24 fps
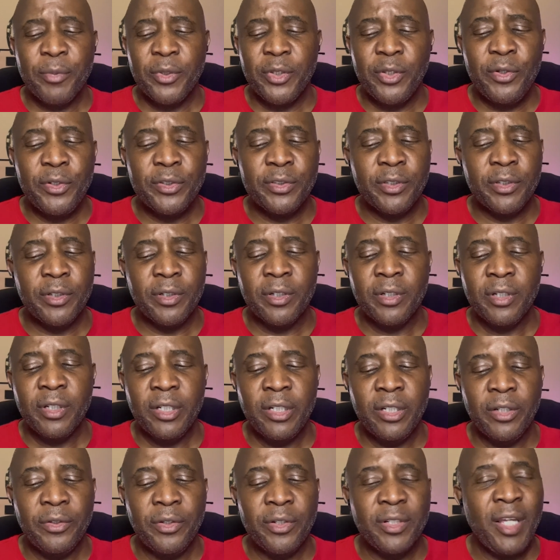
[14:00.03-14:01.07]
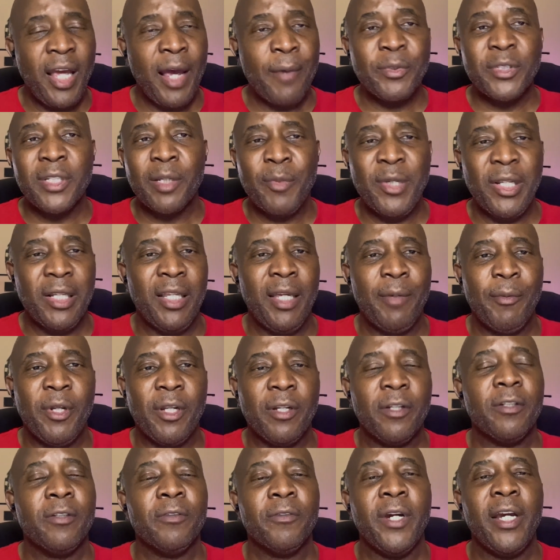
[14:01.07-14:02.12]
producer, your time's going to be
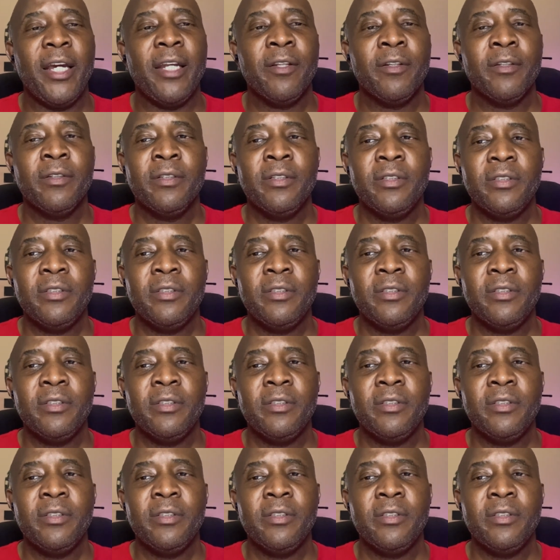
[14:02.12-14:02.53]
limited, right?